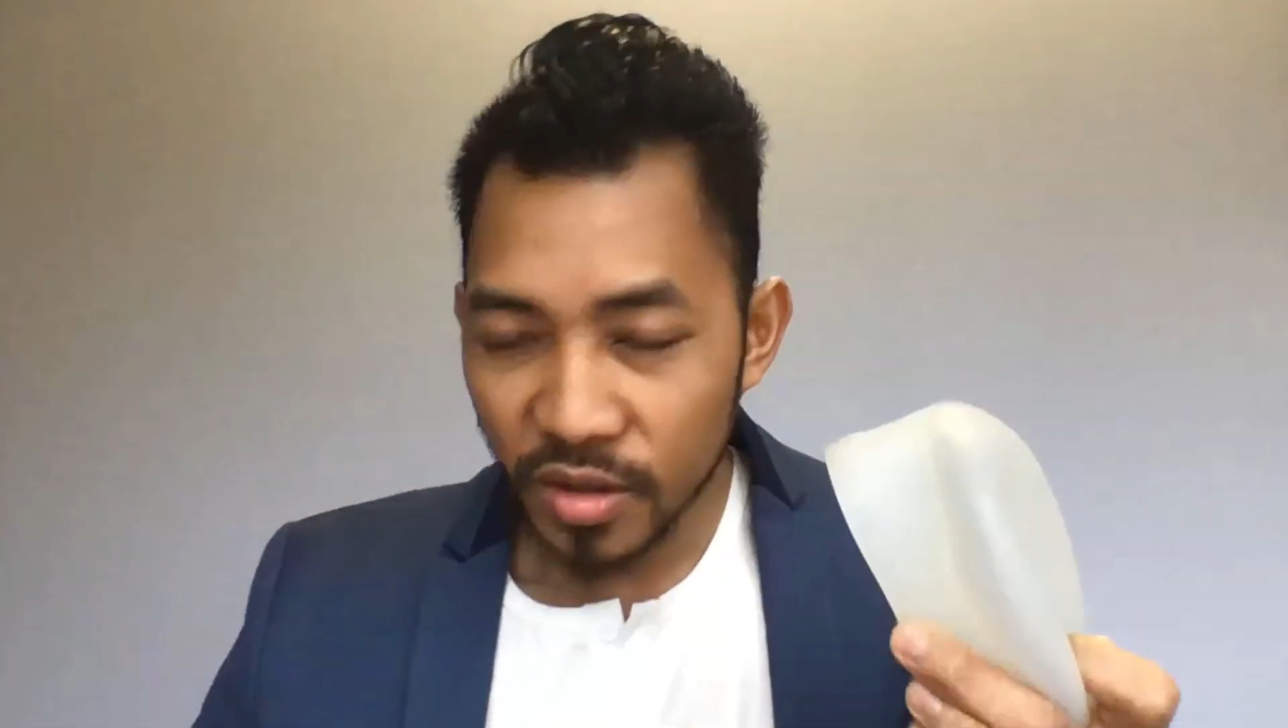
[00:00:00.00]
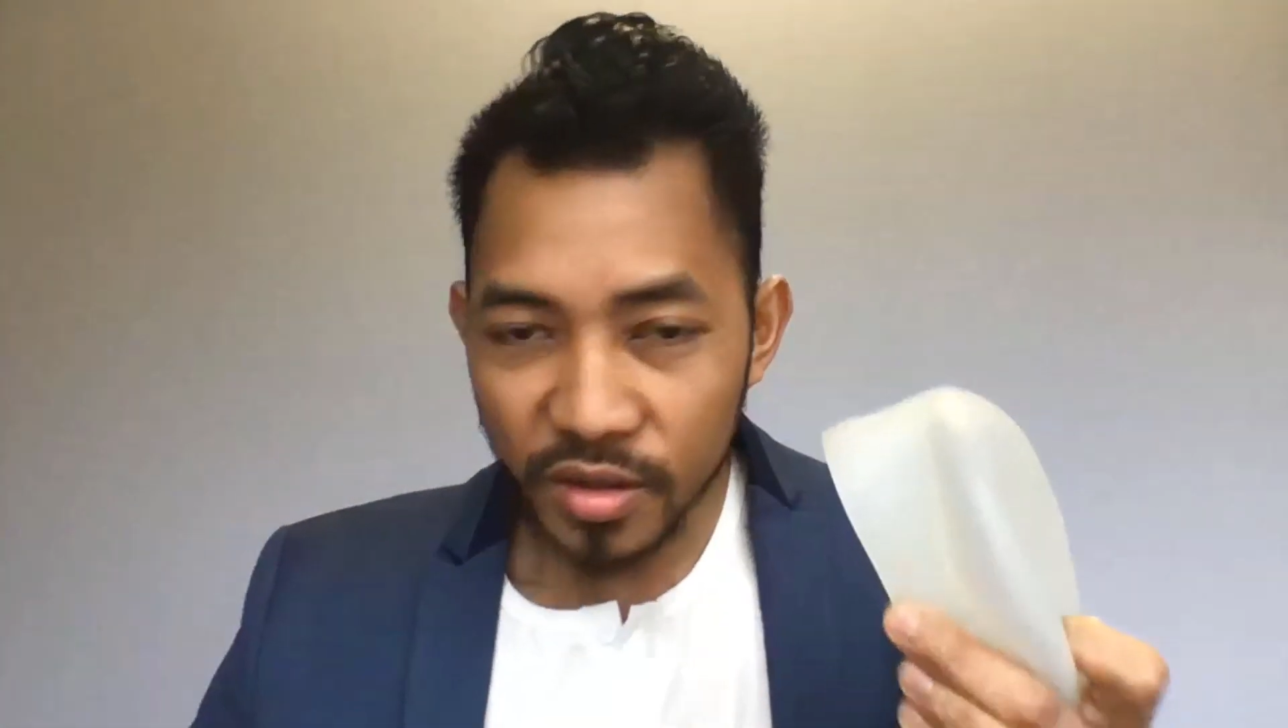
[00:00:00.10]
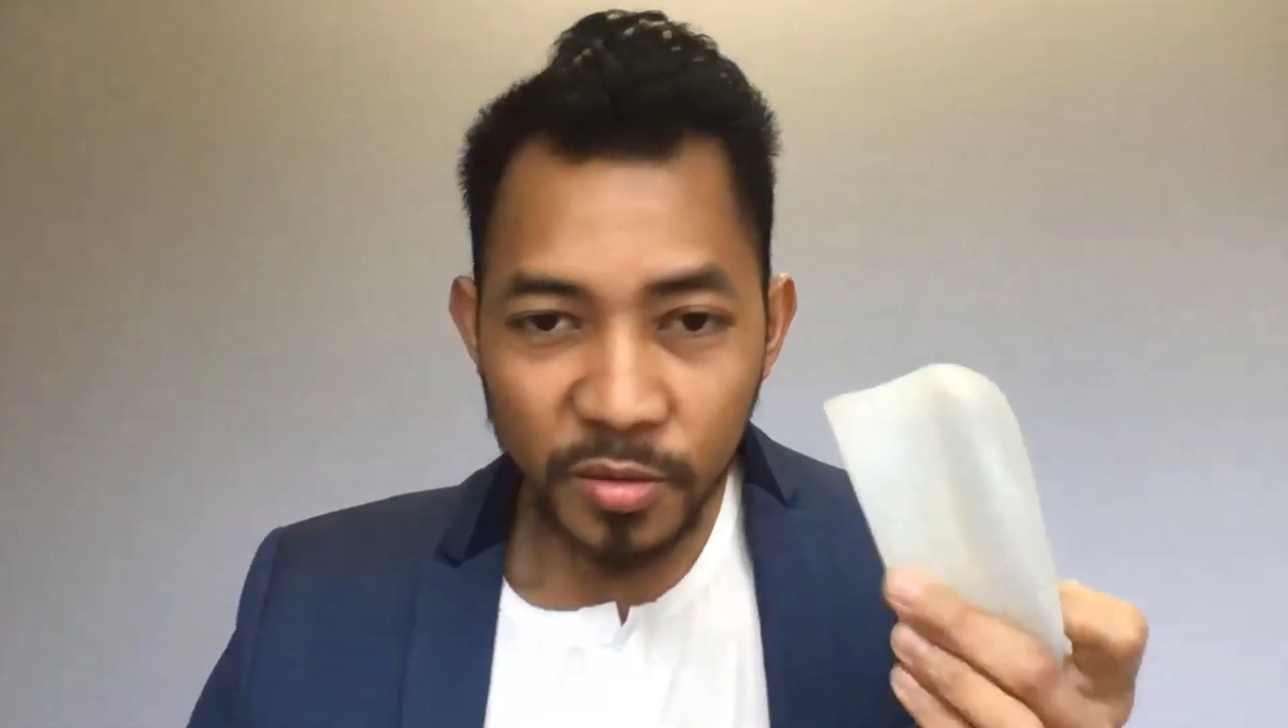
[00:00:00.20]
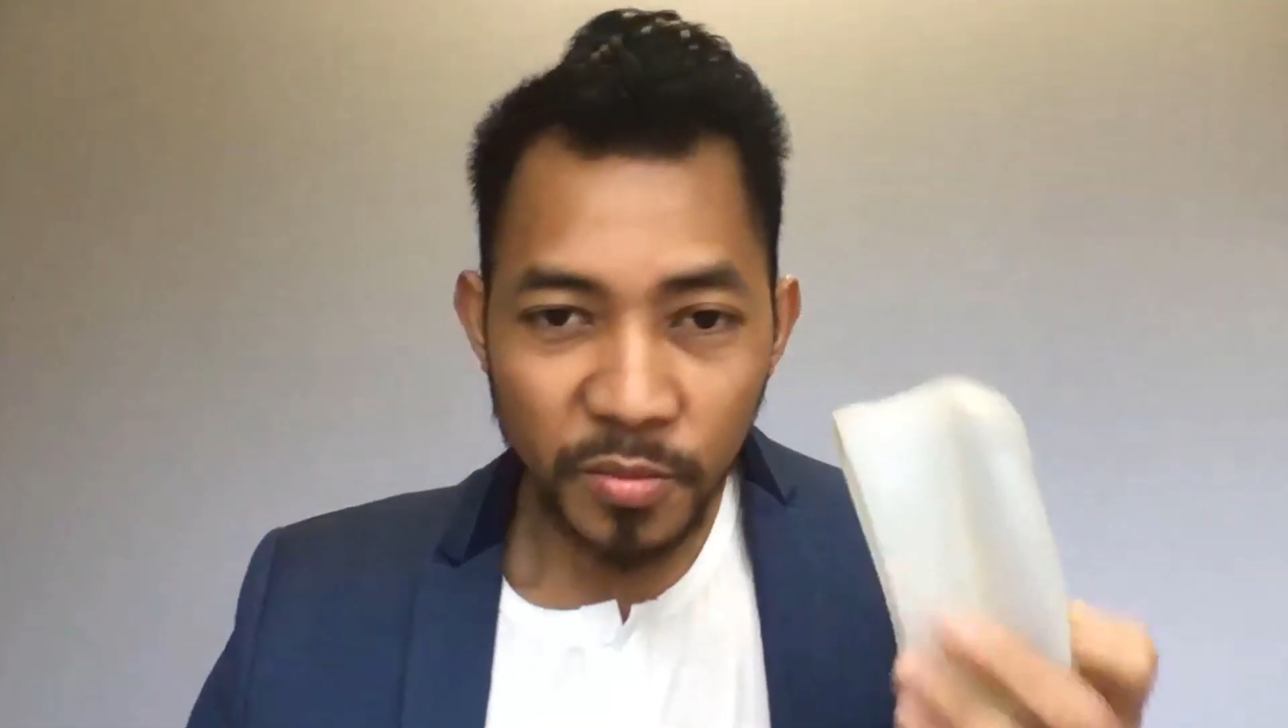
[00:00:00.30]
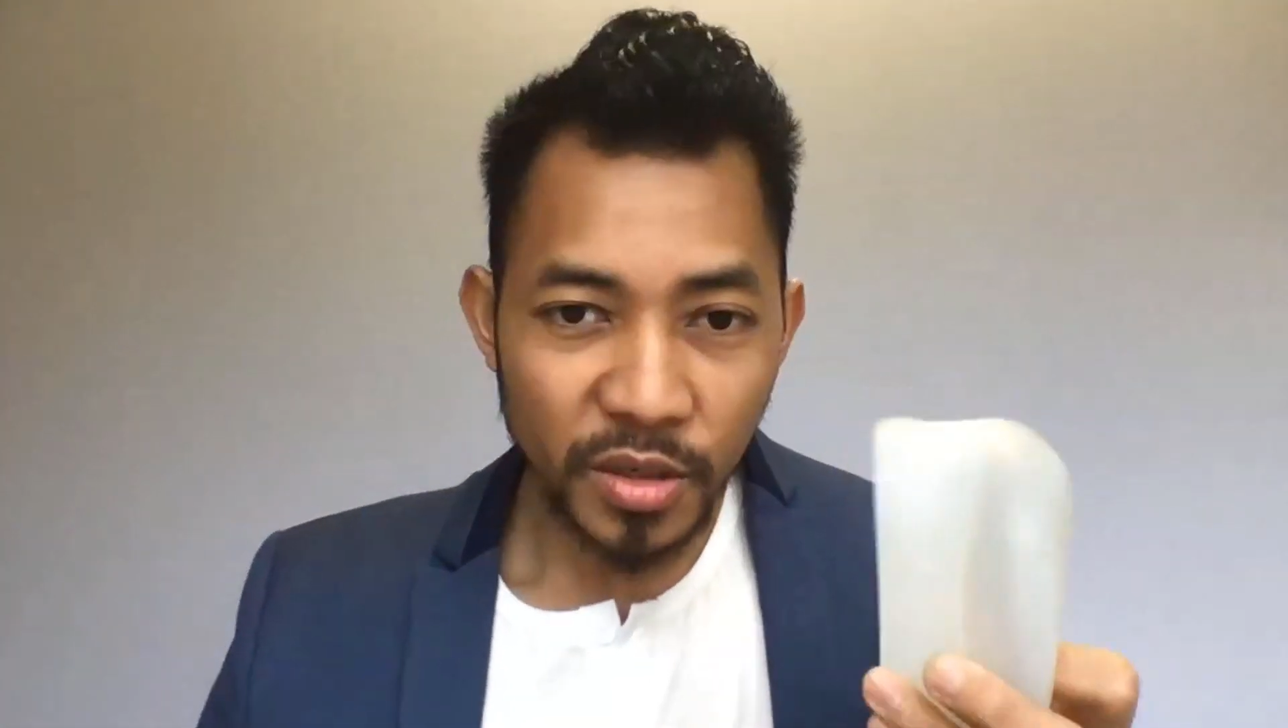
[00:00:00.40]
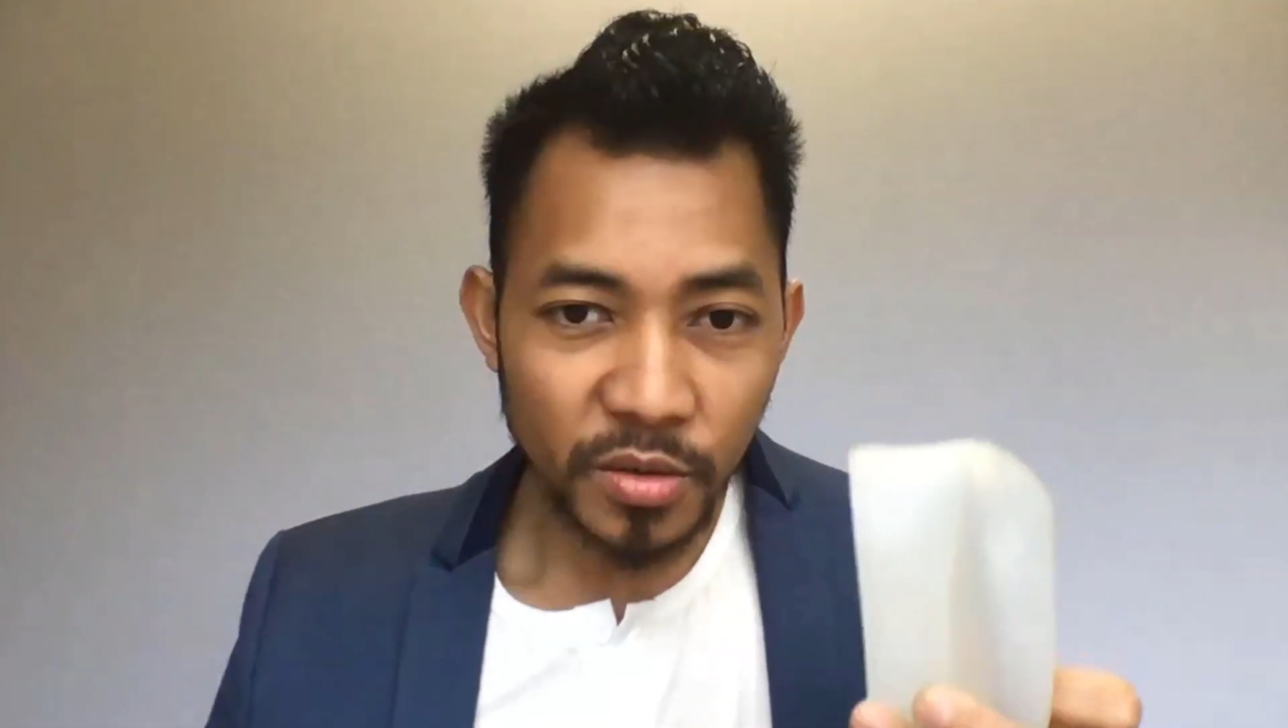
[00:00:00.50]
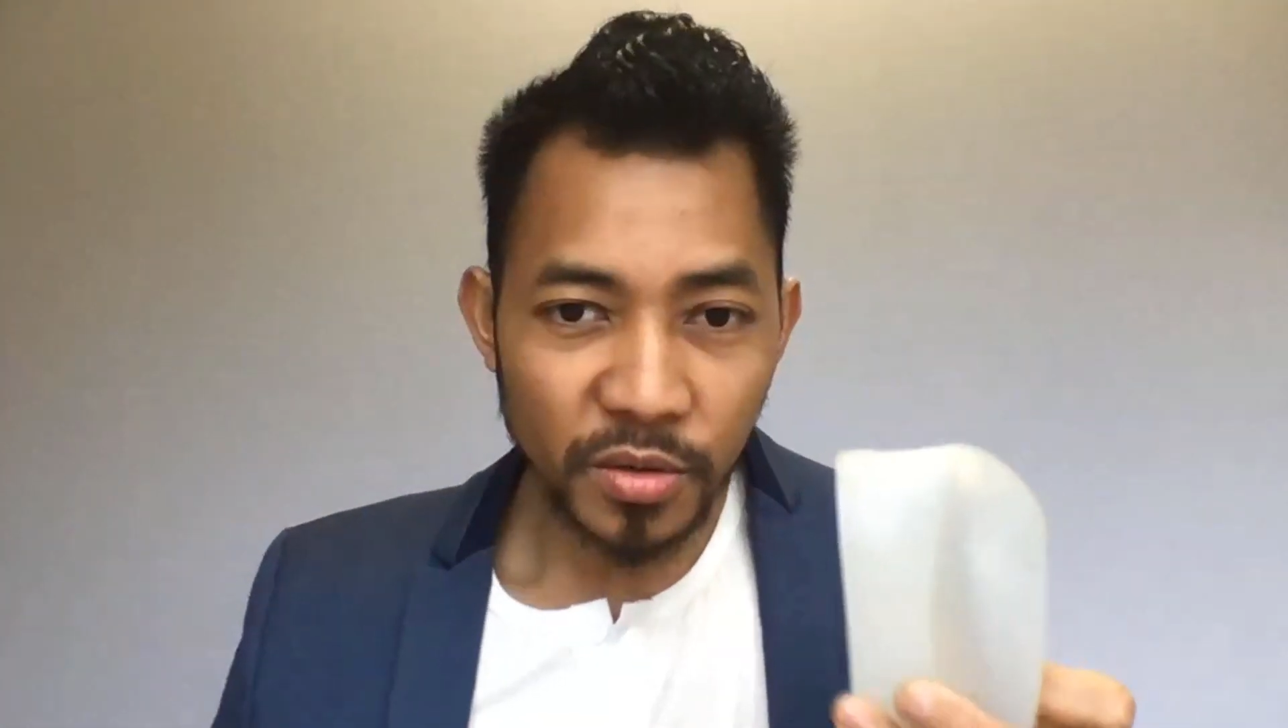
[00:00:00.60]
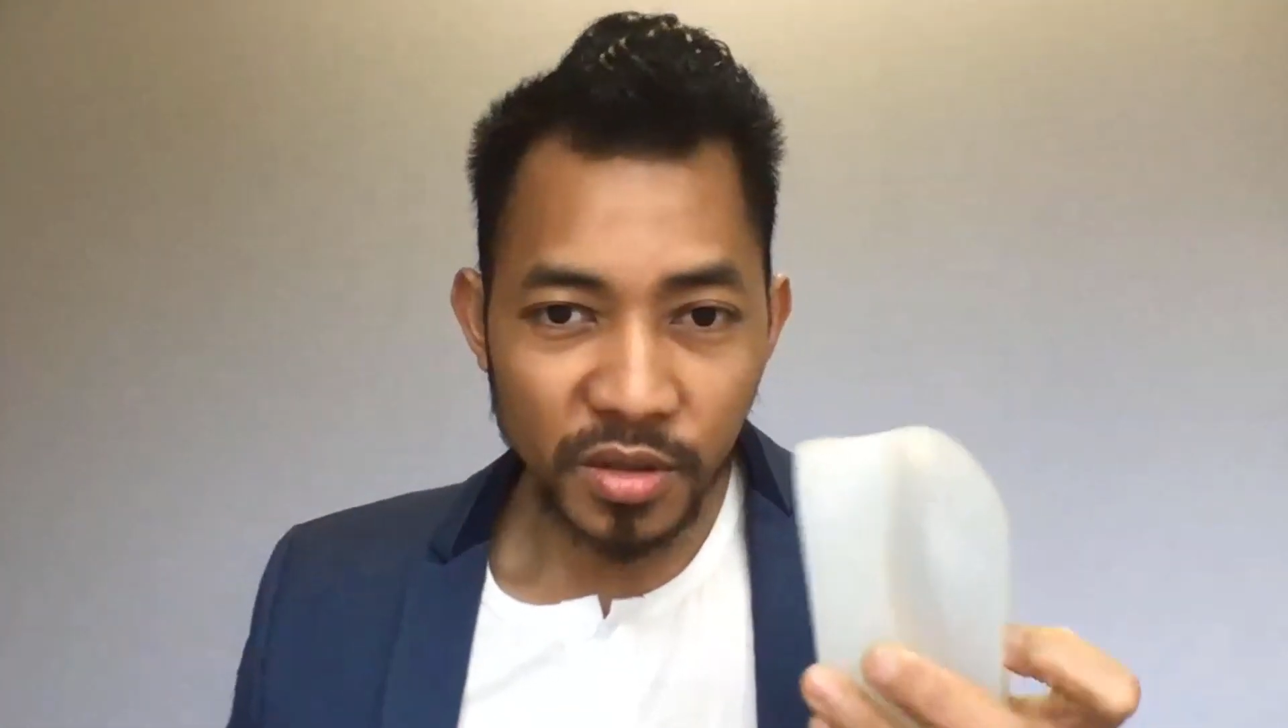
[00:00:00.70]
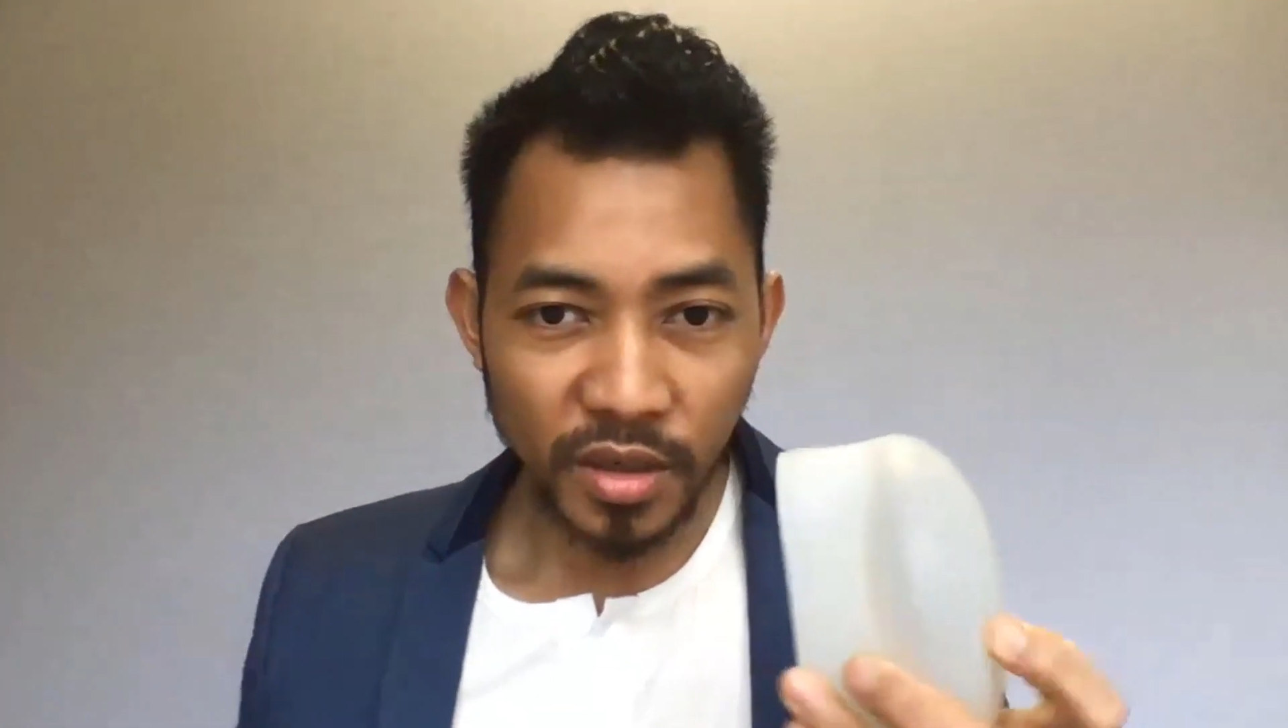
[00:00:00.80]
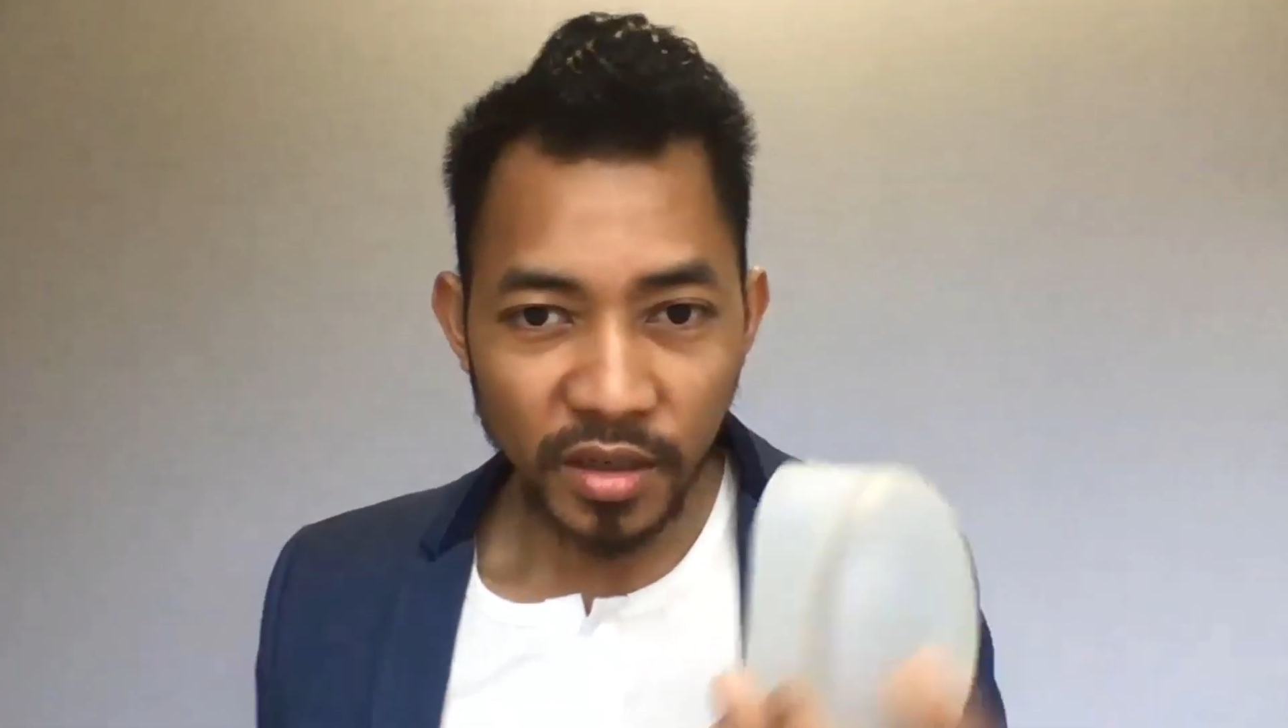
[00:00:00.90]
to be
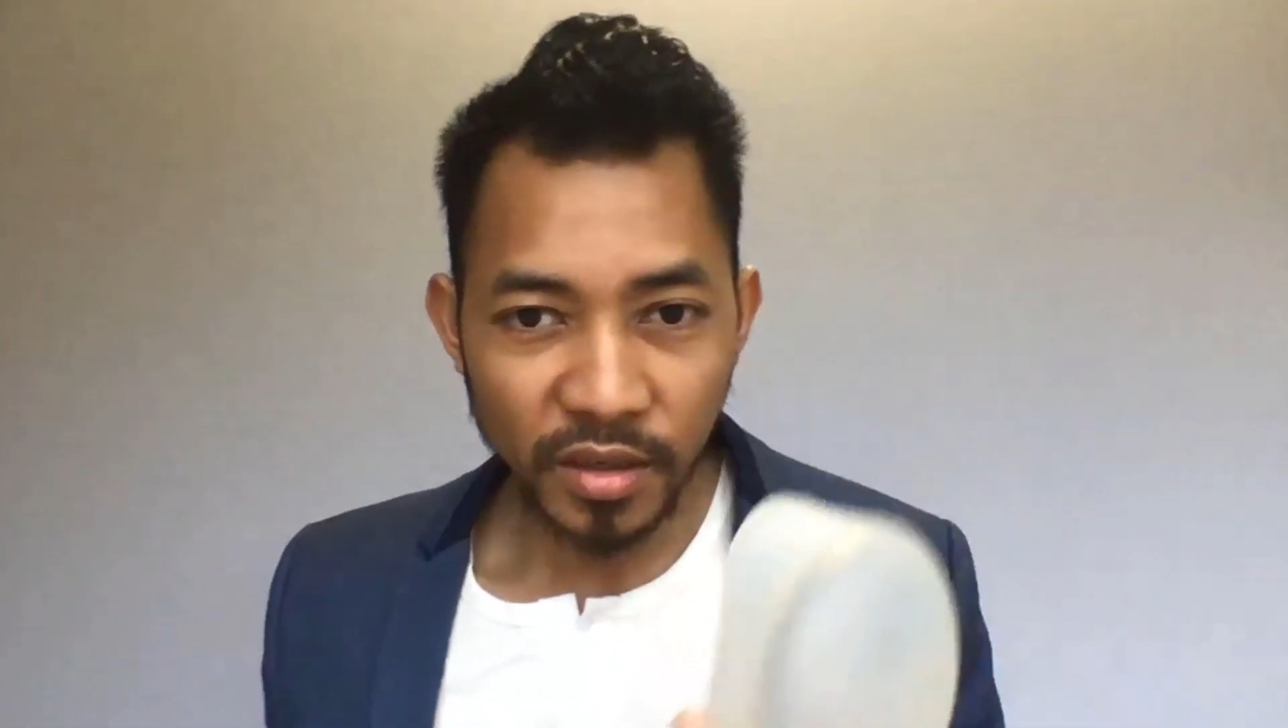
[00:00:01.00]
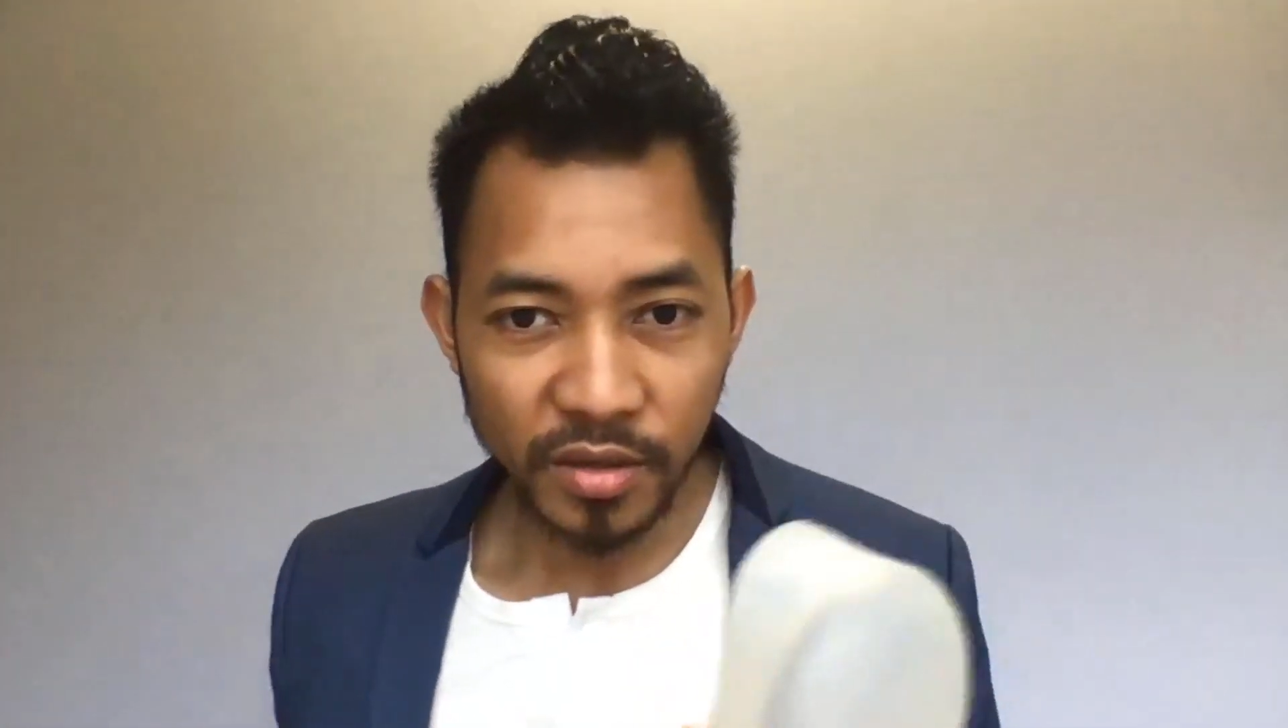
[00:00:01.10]
used in